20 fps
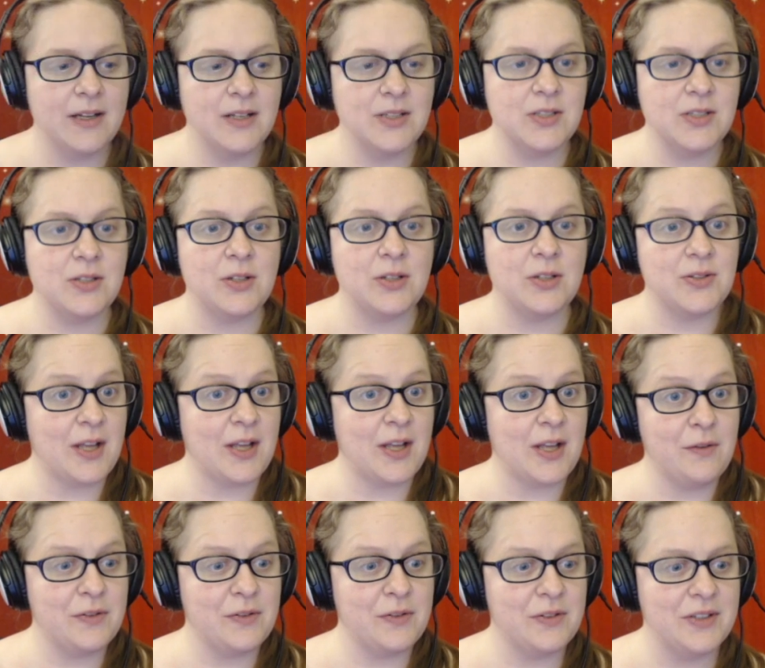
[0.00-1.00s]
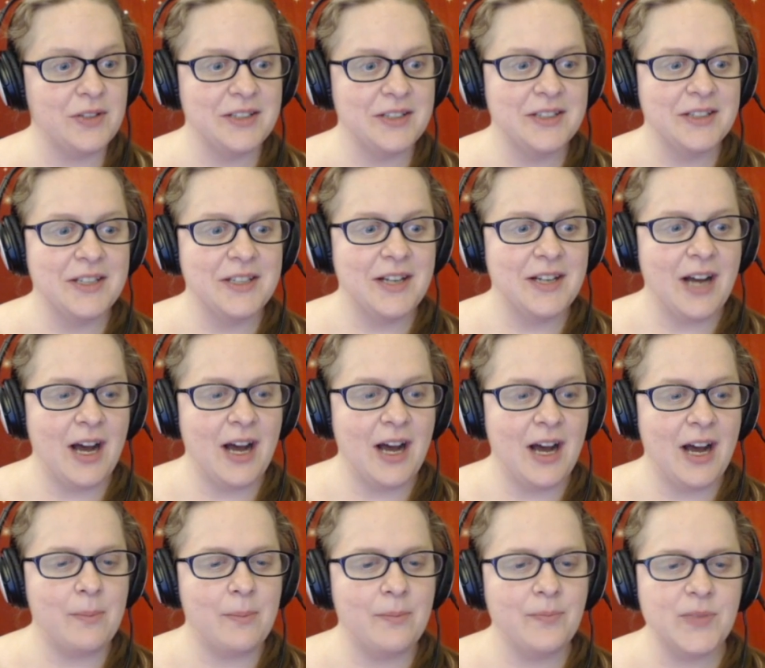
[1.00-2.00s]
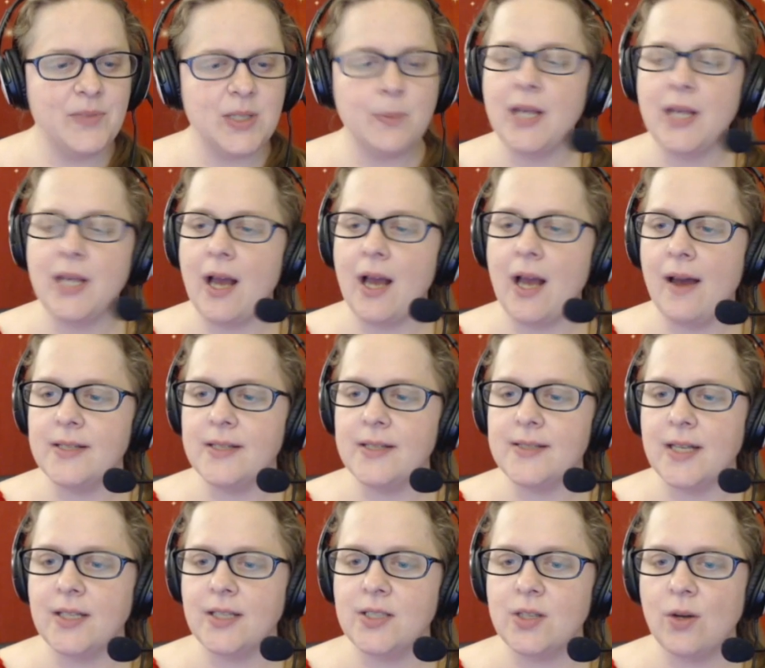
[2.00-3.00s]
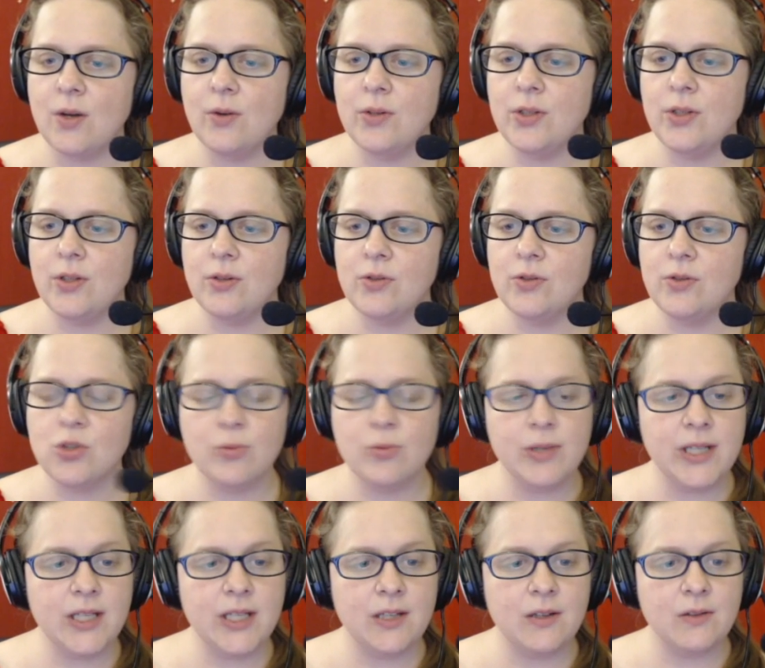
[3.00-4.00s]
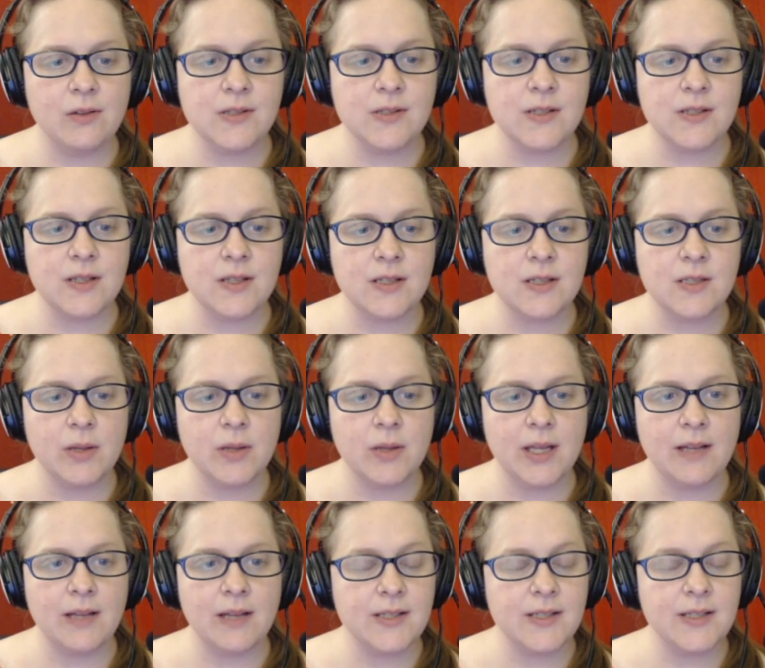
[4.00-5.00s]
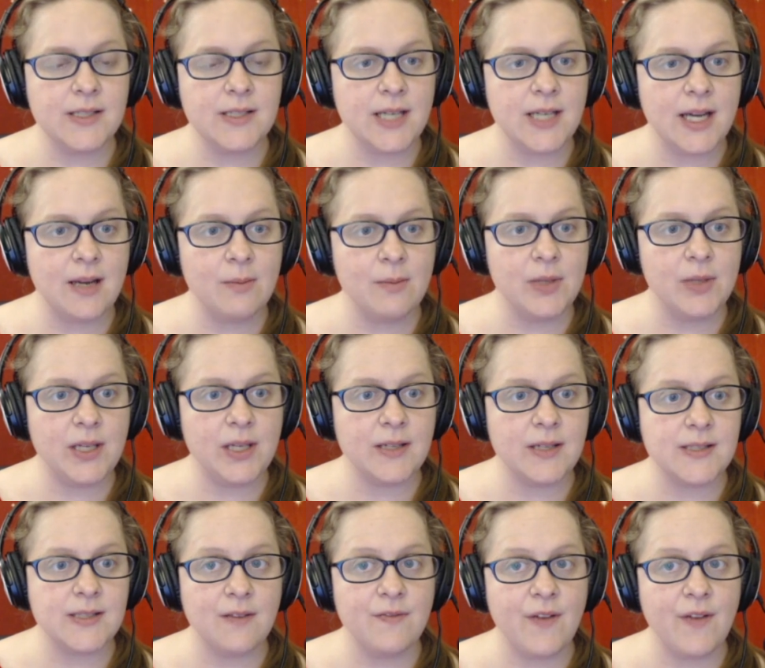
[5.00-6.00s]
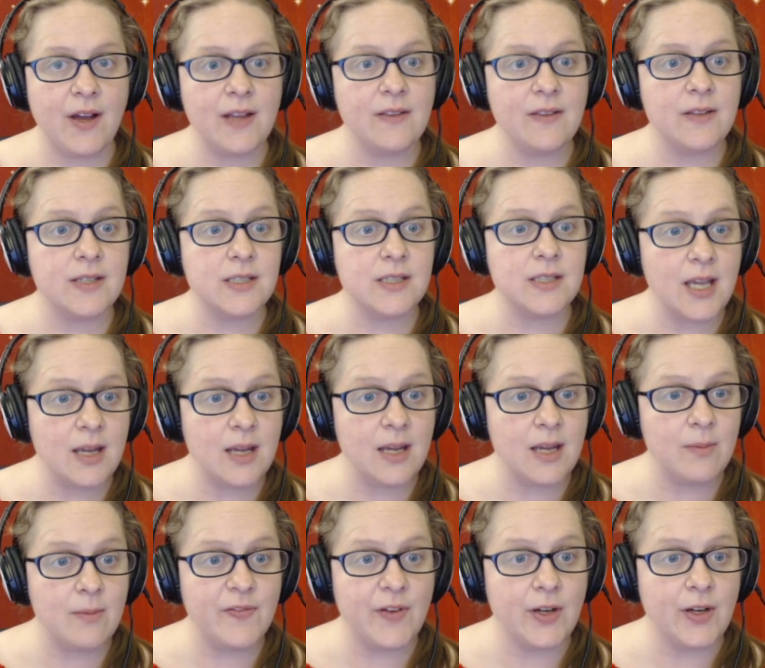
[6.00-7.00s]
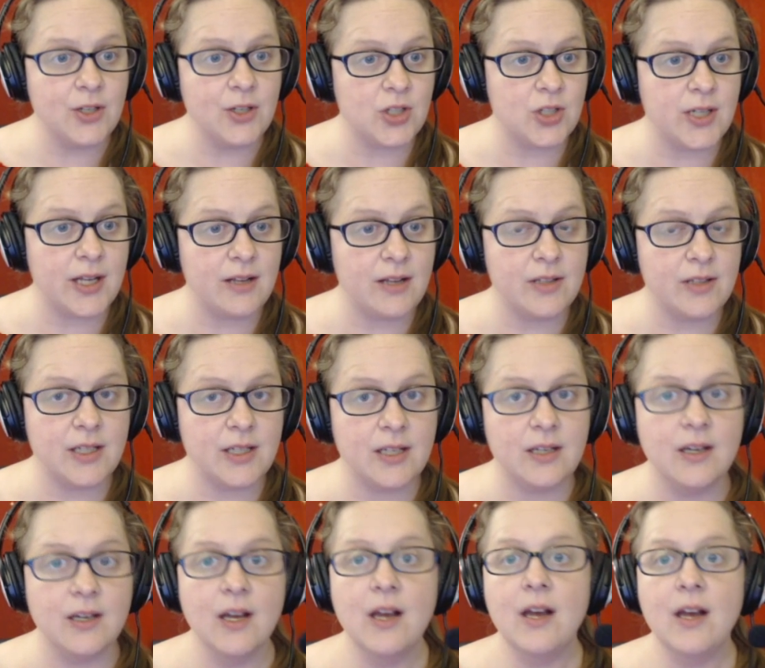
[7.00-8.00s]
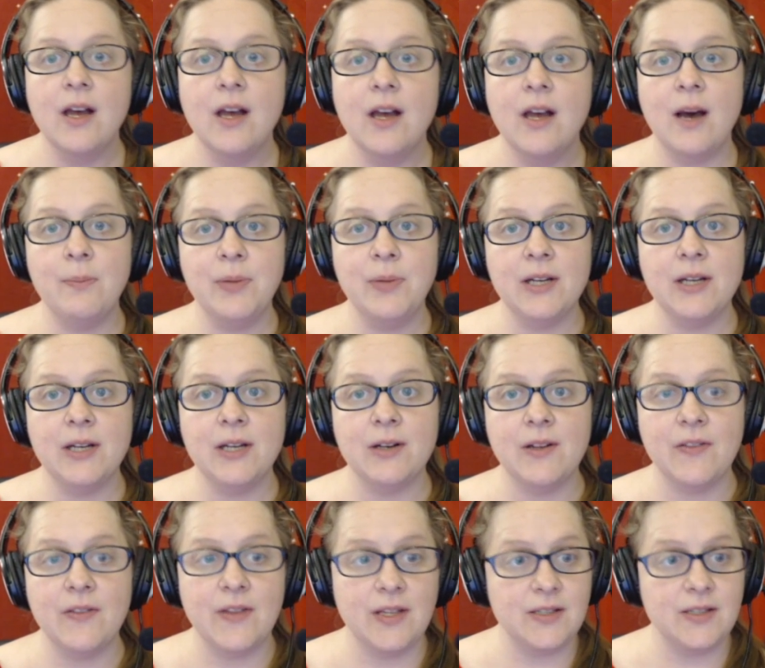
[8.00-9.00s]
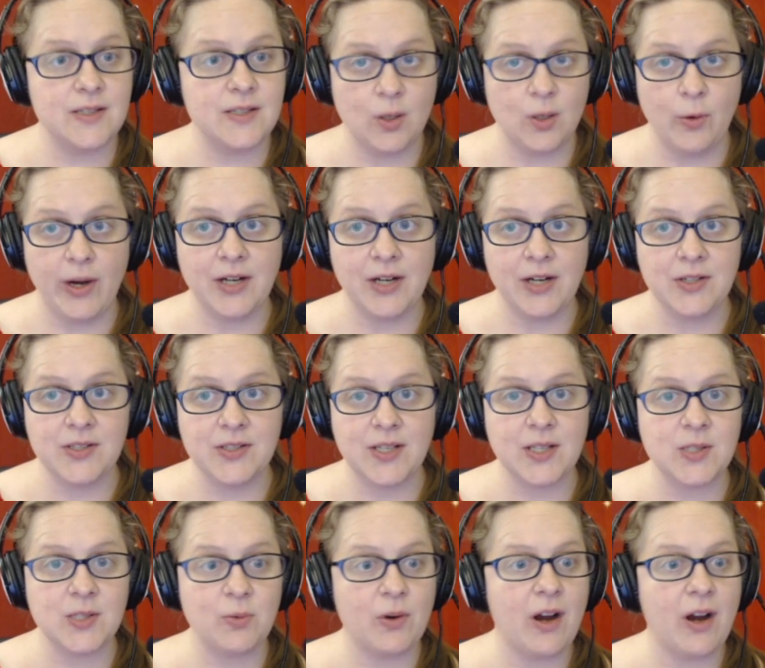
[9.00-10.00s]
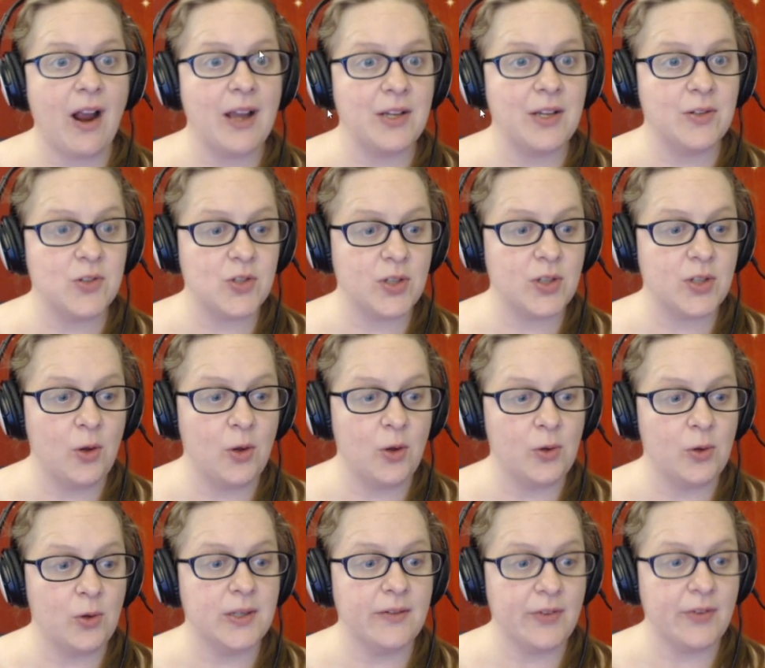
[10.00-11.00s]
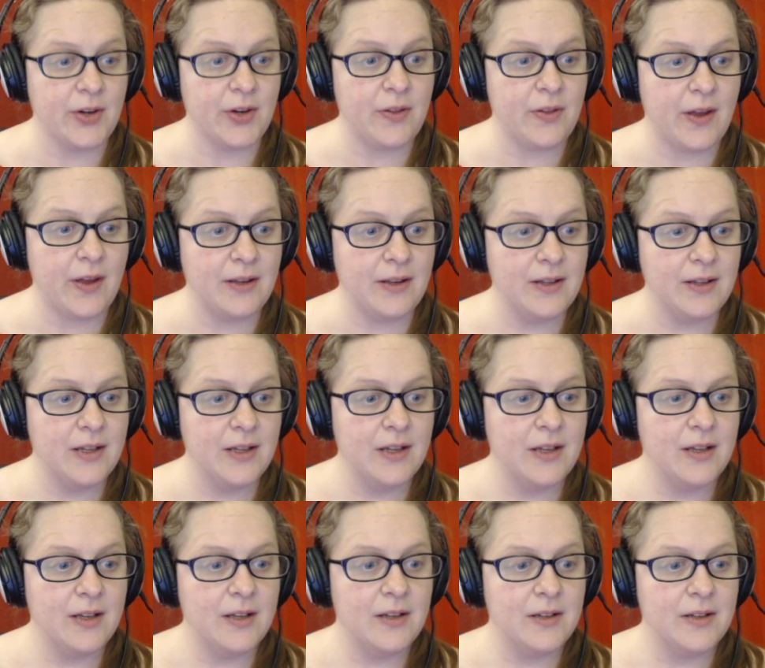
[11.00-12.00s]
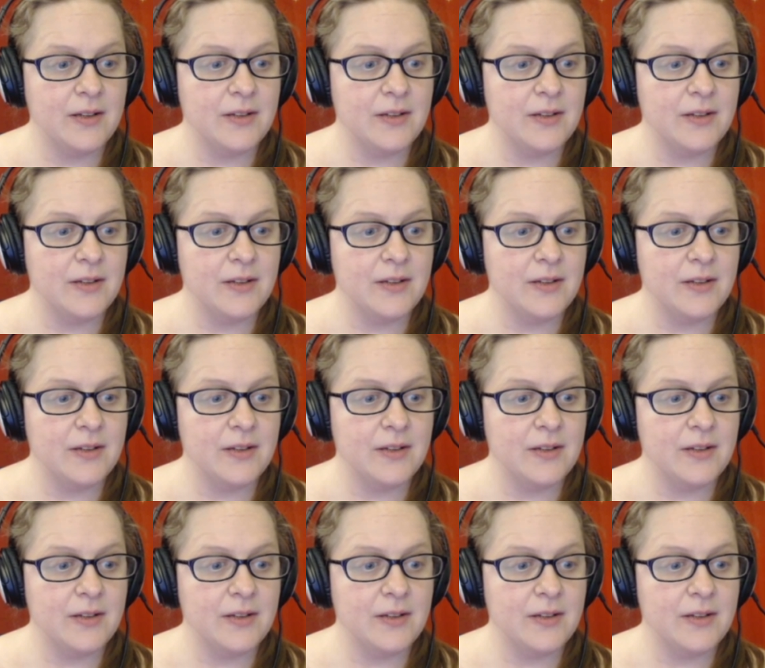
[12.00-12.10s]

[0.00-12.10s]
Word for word: back to yourself. Um, to be honest, I don't usually use this playlist tab because I find the same functionality up here in these squares. That's where I usually hold everything.